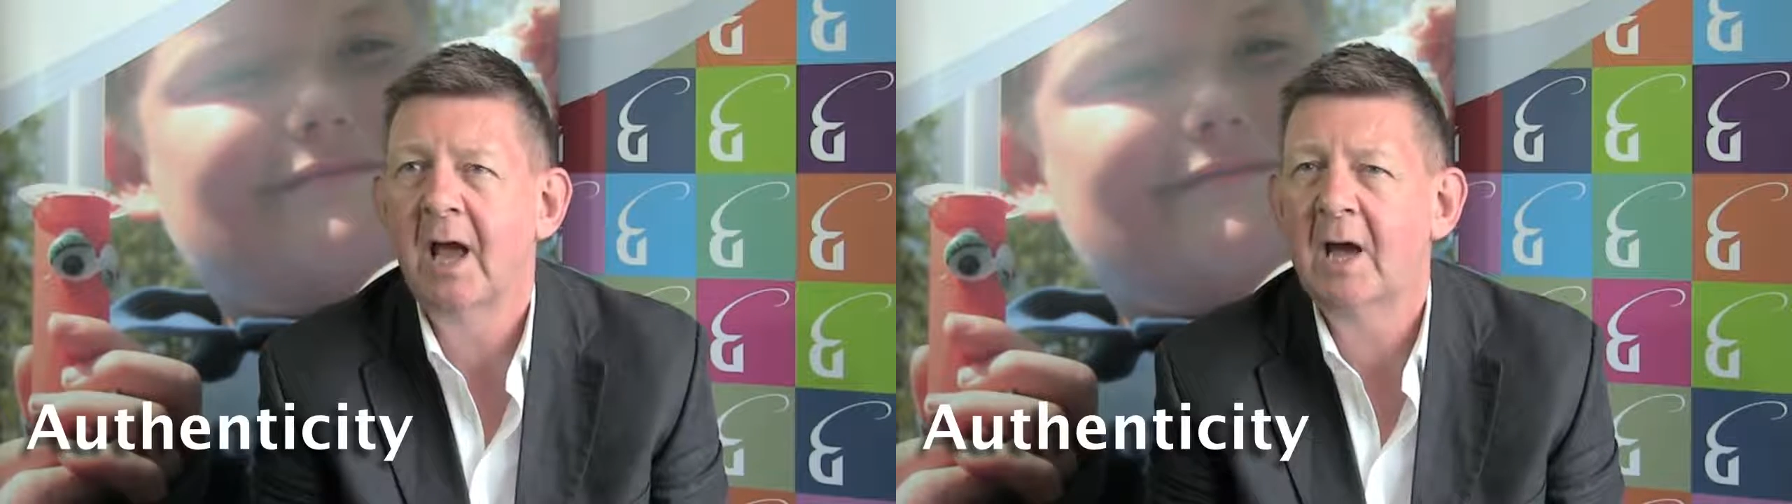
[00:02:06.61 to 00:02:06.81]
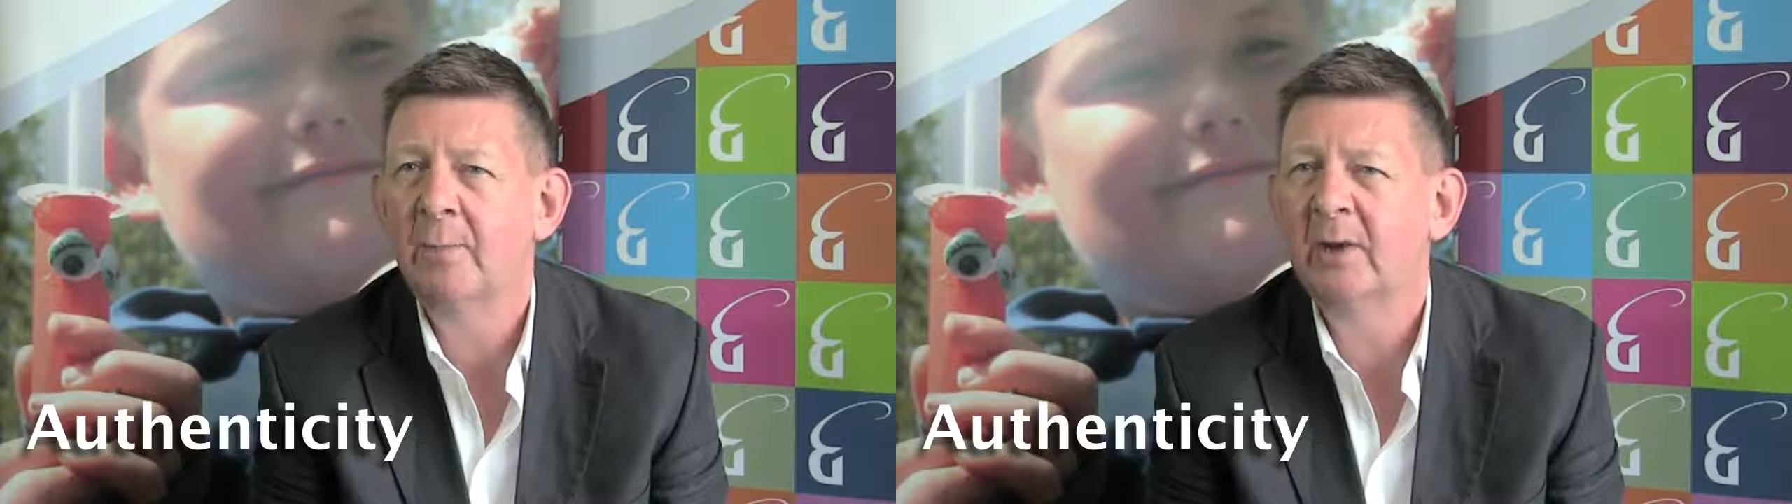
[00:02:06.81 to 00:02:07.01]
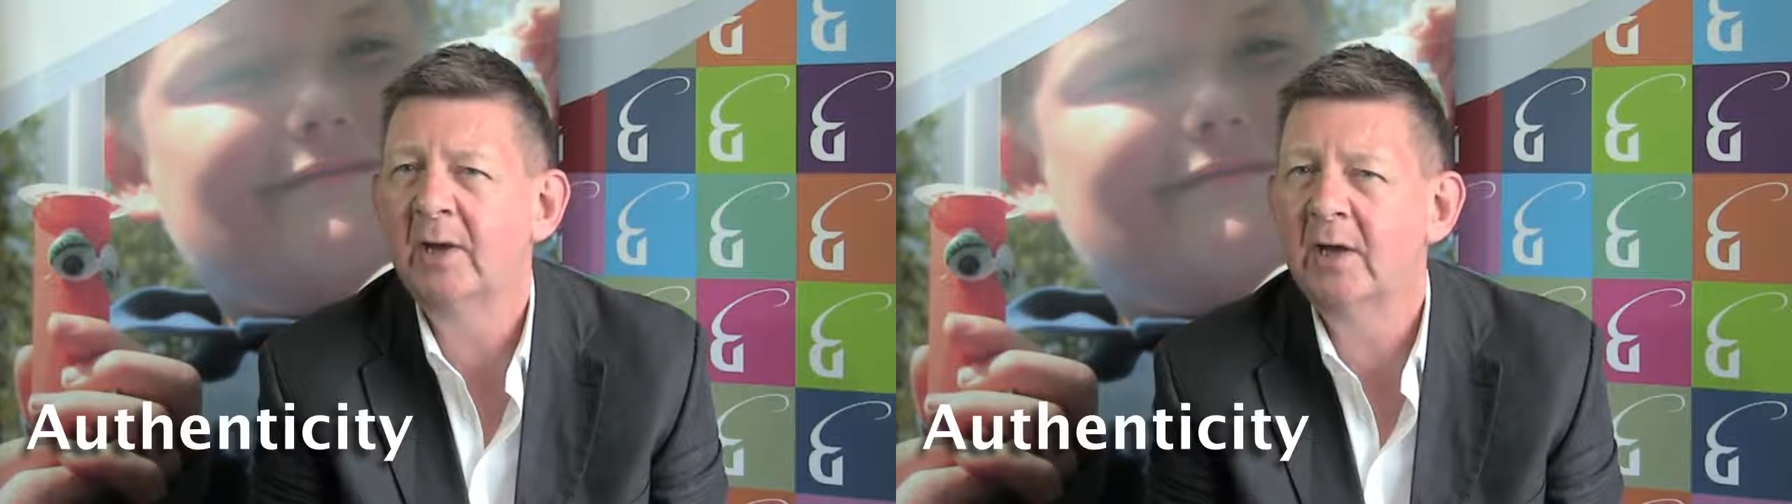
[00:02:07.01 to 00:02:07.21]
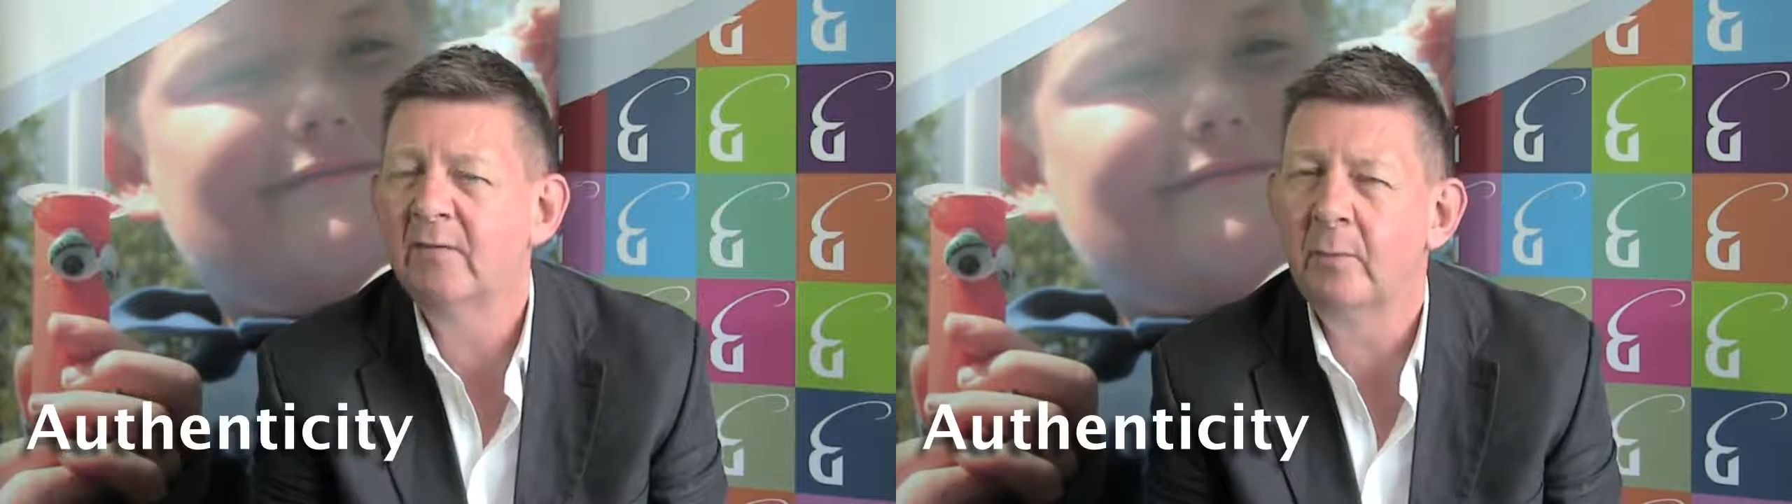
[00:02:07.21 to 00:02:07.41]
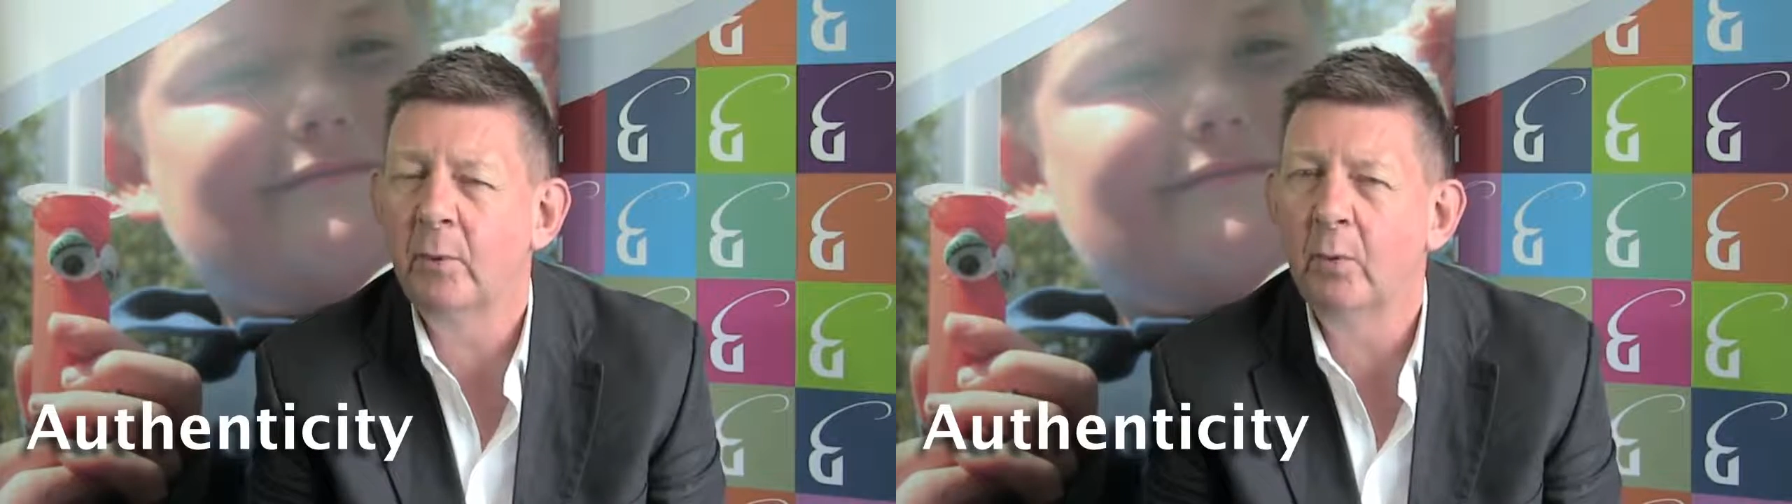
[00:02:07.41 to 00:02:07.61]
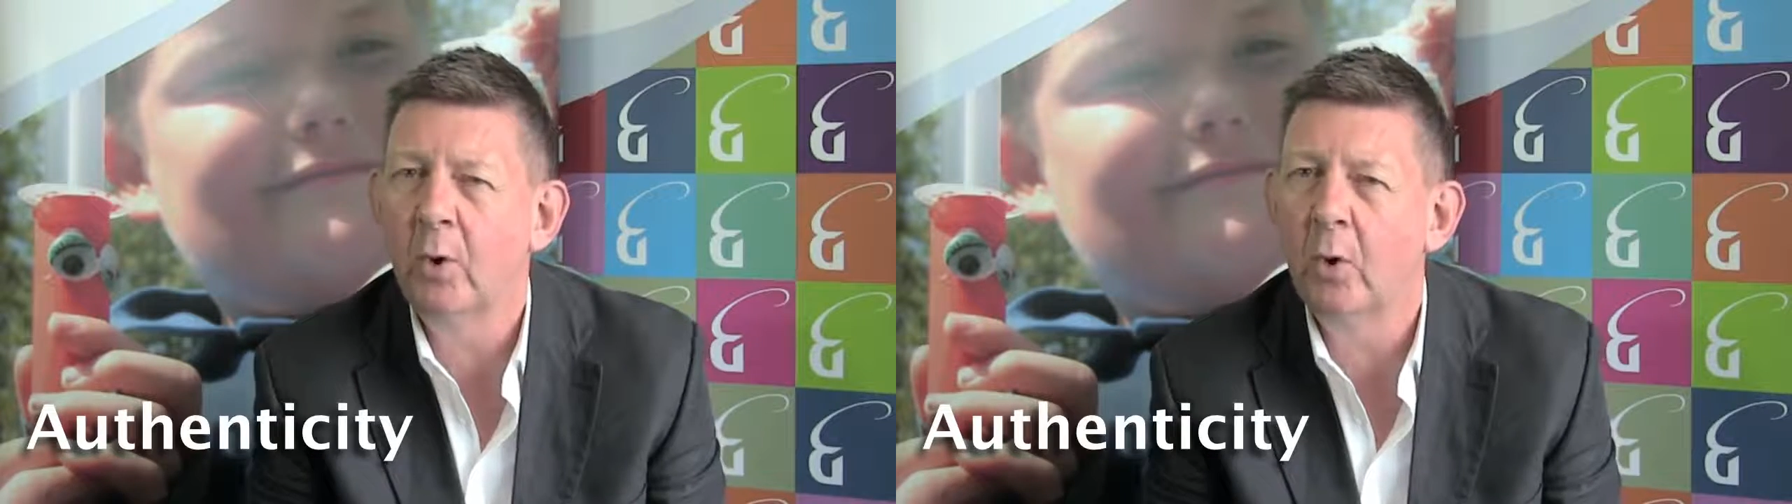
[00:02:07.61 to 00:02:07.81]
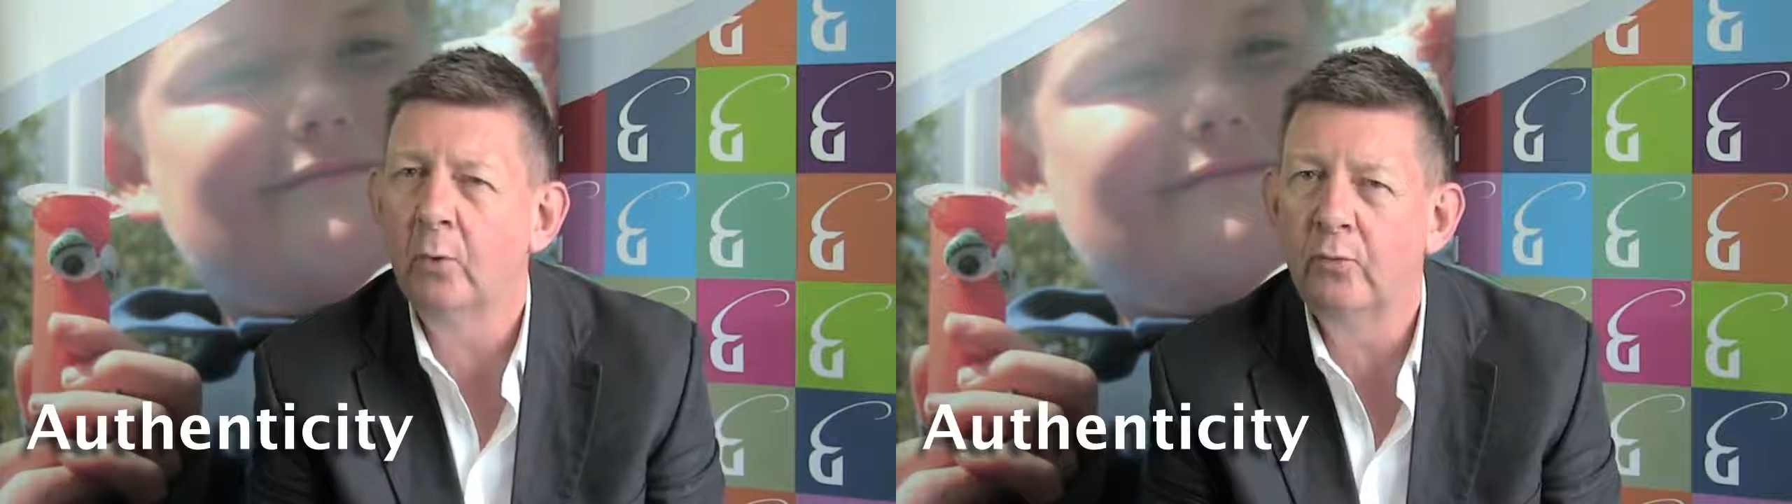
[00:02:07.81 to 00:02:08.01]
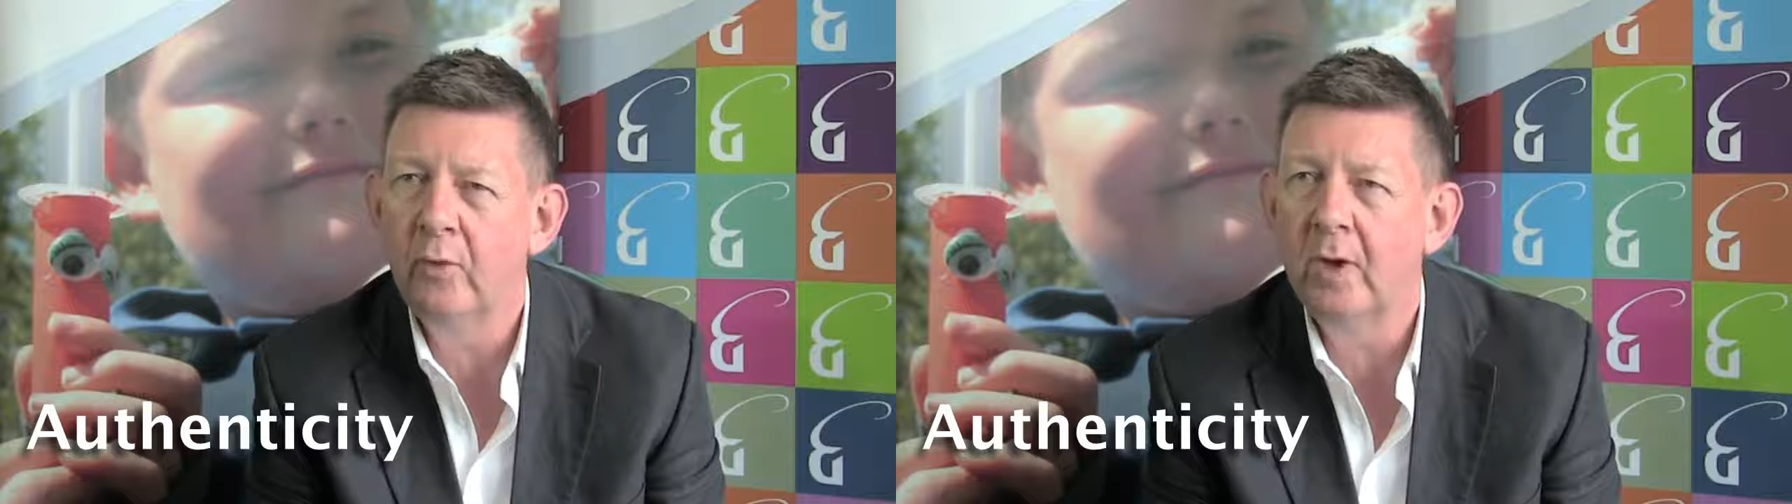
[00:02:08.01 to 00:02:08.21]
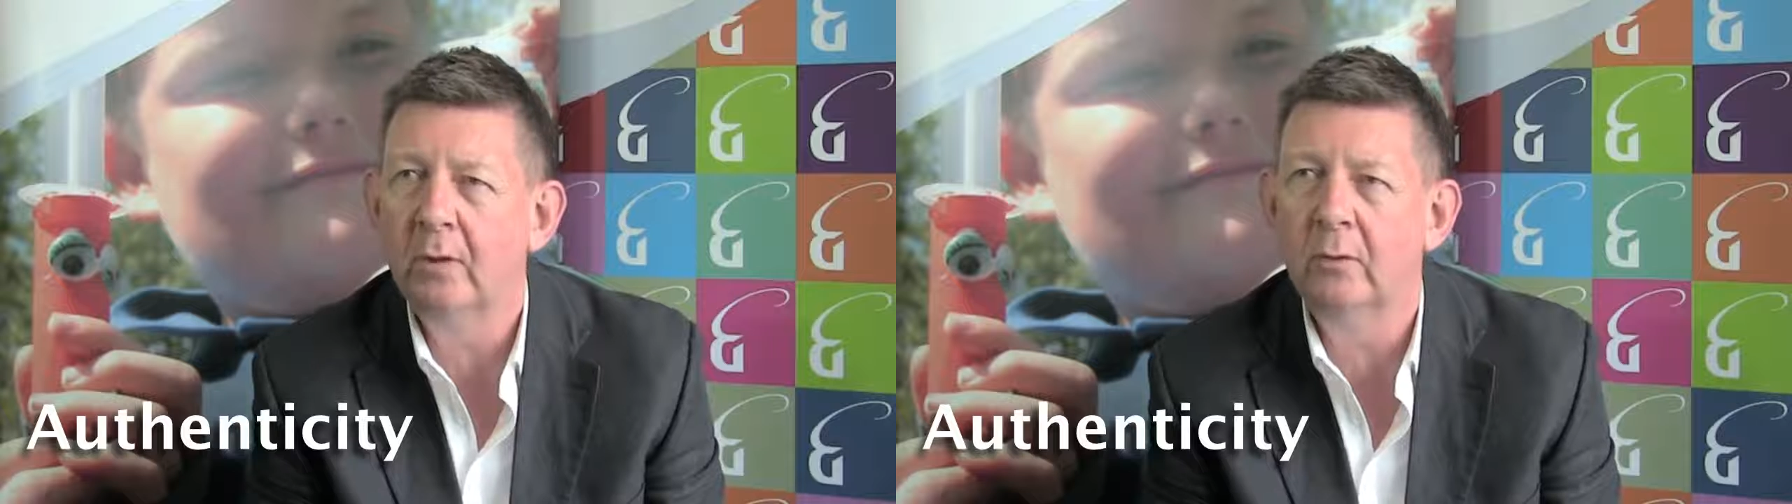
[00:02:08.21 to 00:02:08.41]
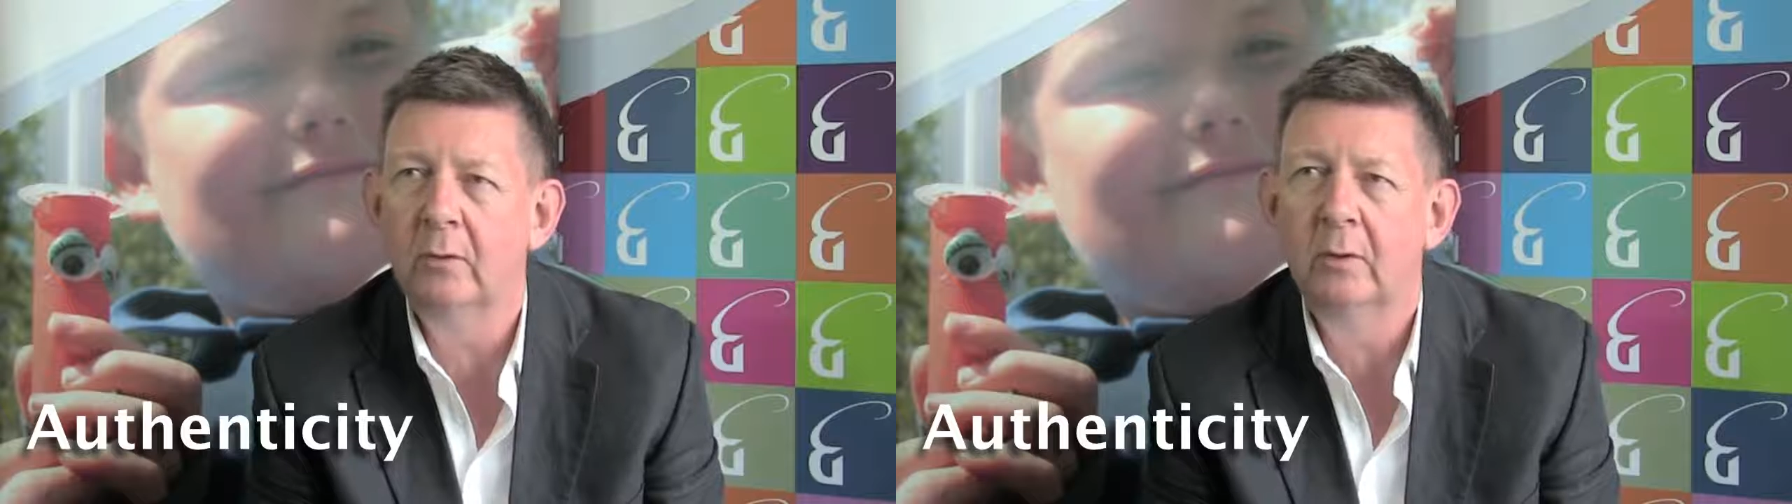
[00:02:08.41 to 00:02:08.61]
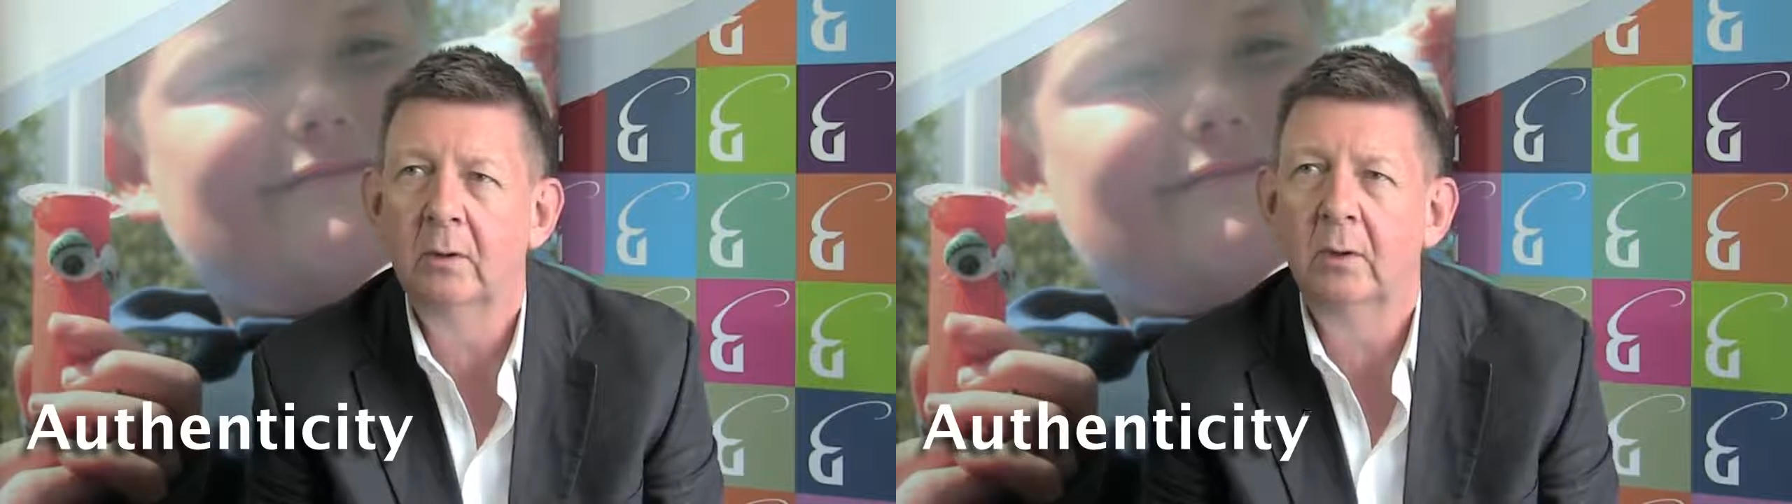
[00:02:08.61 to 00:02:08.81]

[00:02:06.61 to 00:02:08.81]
How believable or real